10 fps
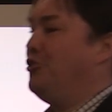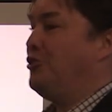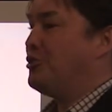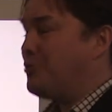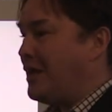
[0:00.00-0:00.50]
the,
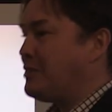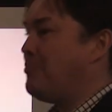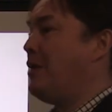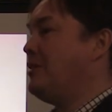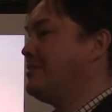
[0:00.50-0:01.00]
the,
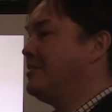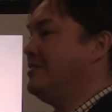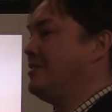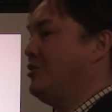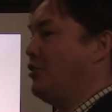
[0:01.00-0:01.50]

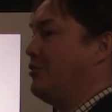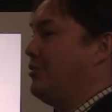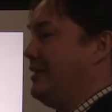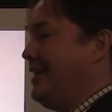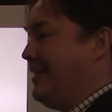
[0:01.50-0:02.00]
transparency is not
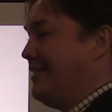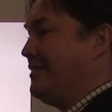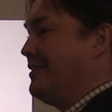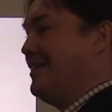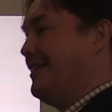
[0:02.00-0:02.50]

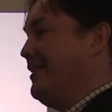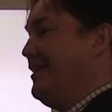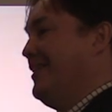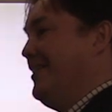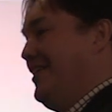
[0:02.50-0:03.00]
yet
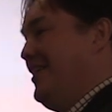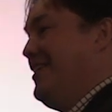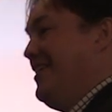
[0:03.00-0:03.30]
uh,